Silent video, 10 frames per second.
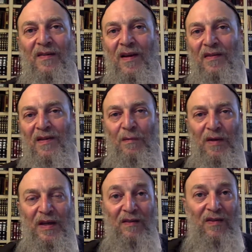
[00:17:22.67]
that Hashem
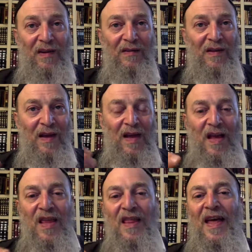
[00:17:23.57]
gives us,
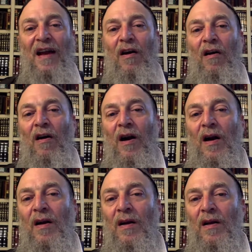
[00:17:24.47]
that
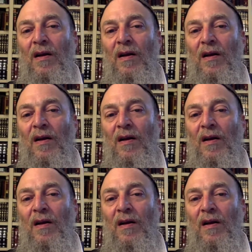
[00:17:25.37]
are